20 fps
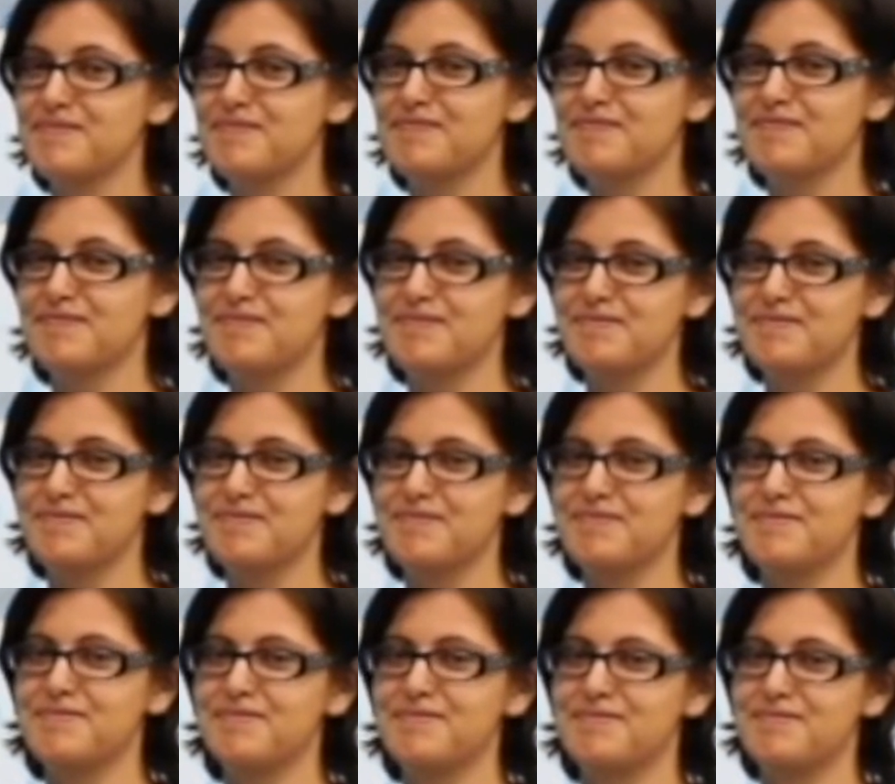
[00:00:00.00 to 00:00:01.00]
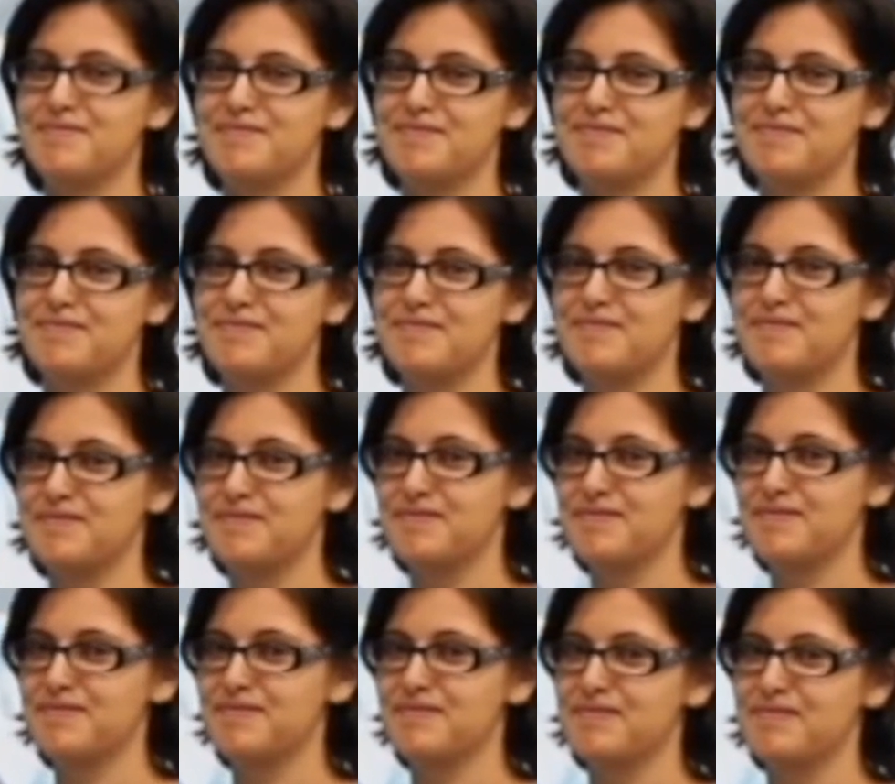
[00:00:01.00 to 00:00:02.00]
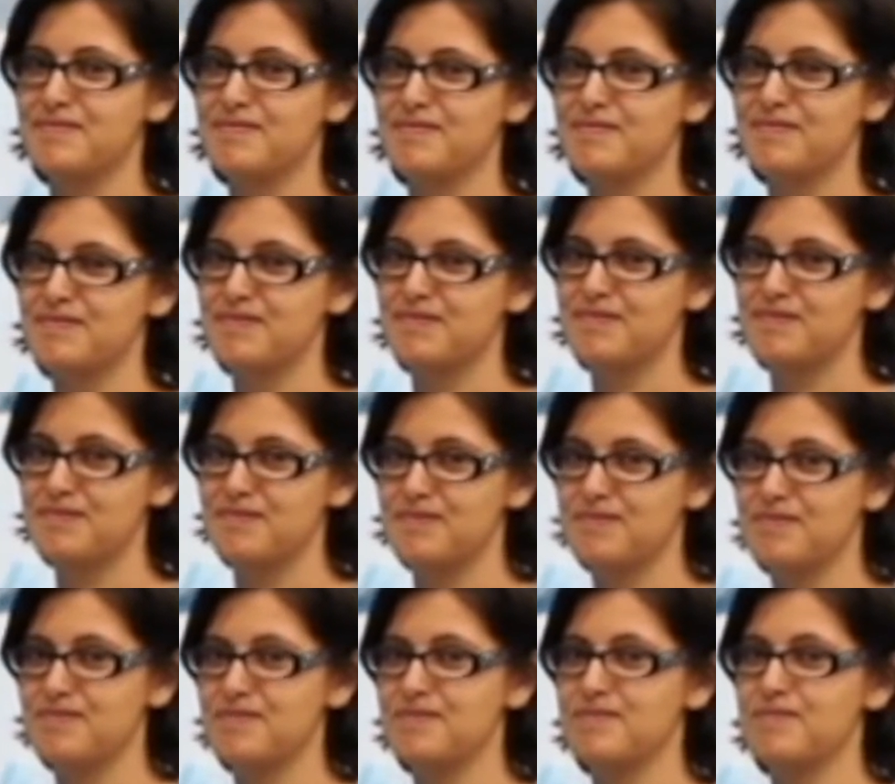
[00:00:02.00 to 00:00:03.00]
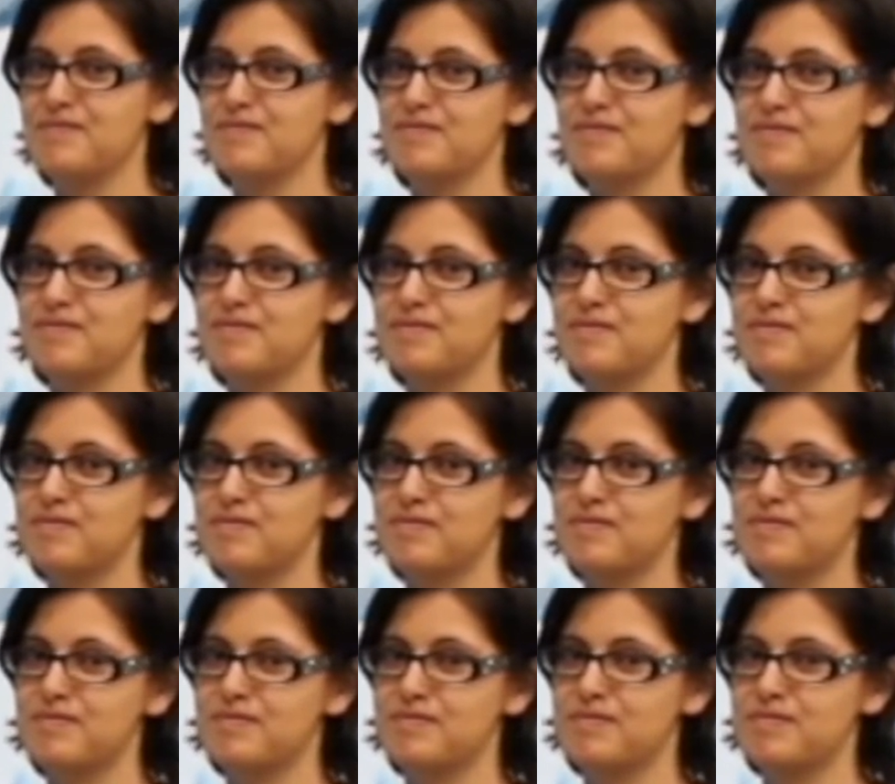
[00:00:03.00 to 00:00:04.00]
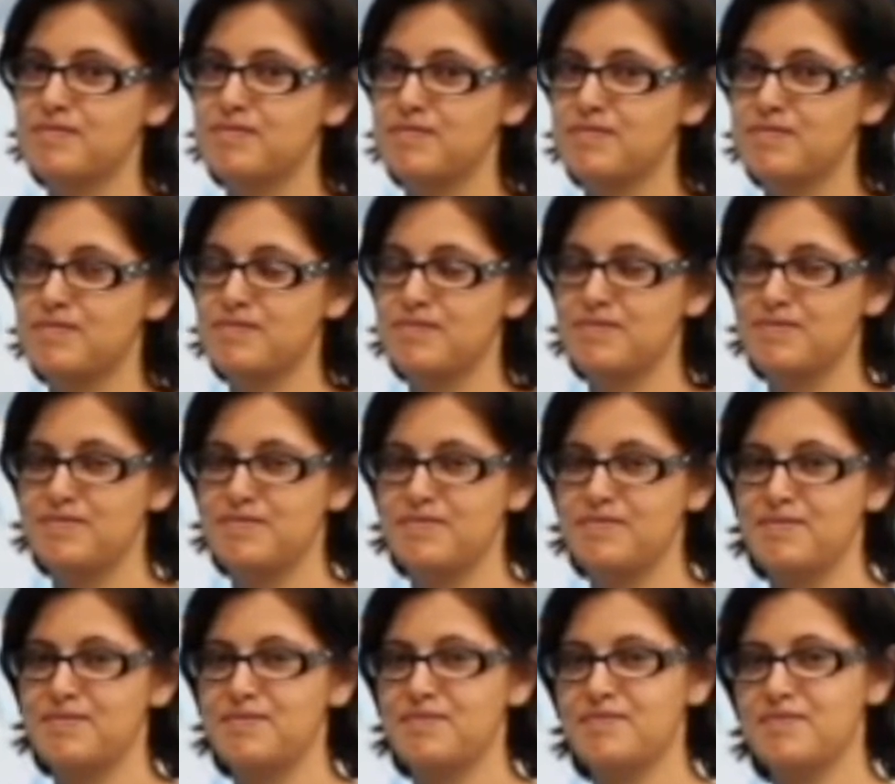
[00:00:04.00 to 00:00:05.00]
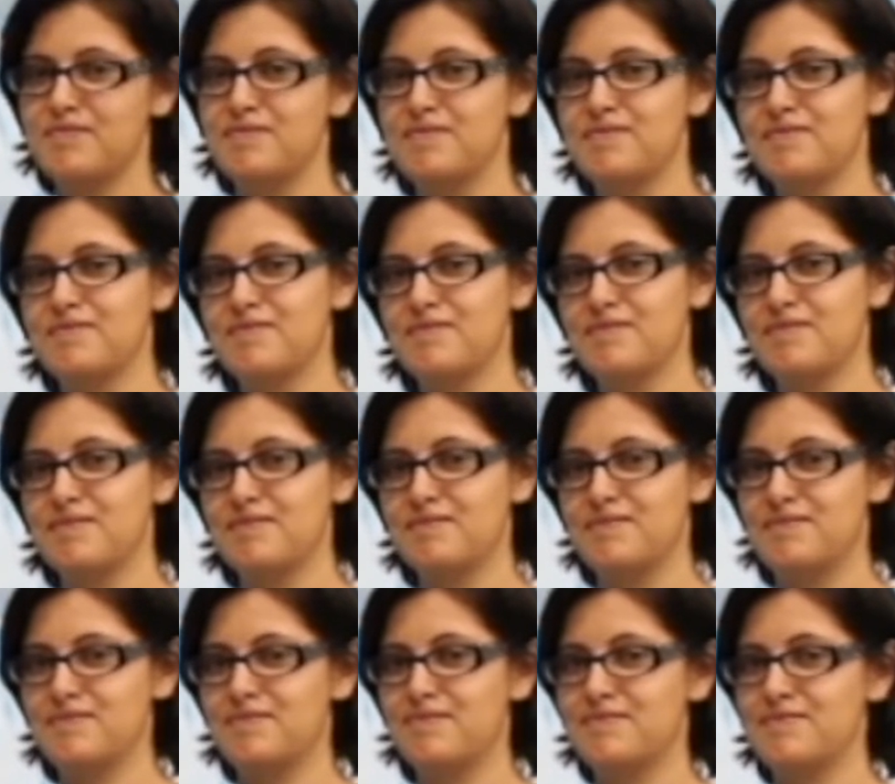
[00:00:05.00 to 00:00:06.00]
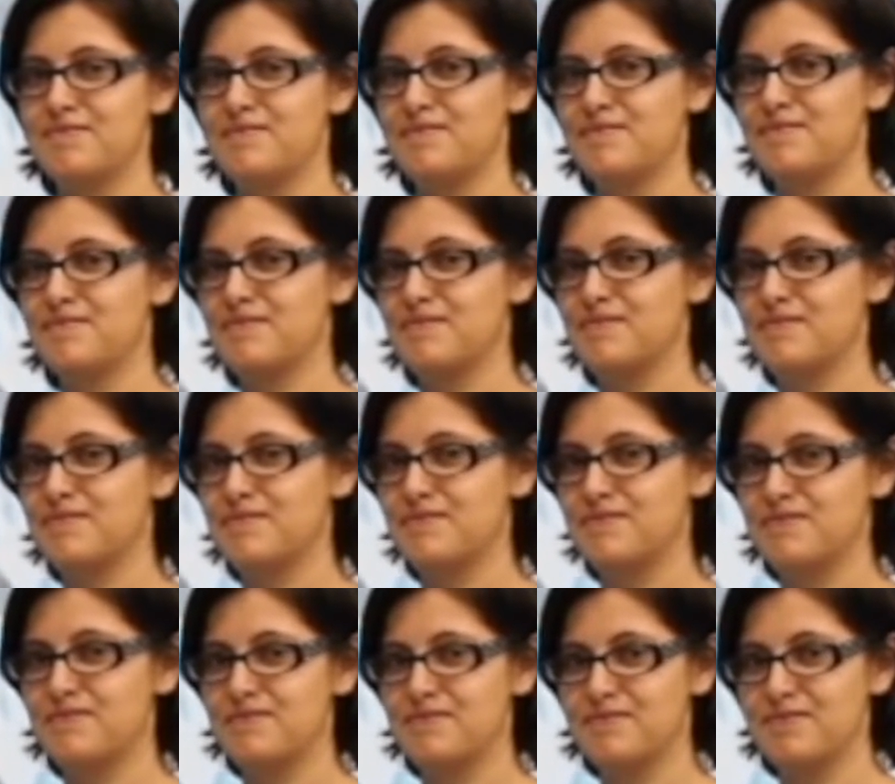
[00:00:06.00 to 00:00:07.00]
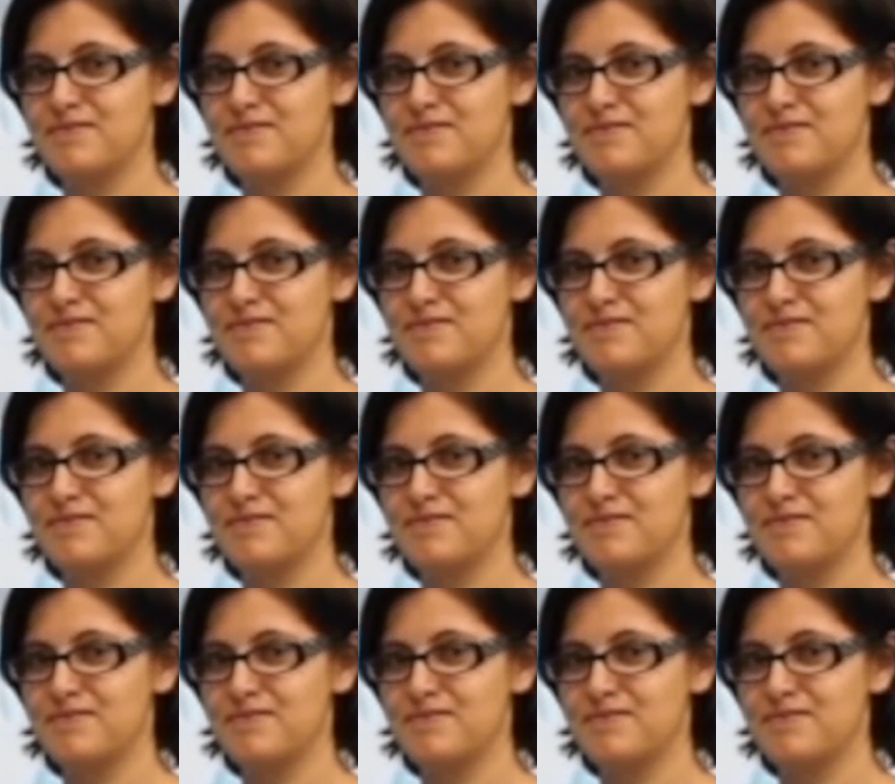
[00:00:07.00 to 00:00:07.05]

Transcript: No words are spoken by the person on screen.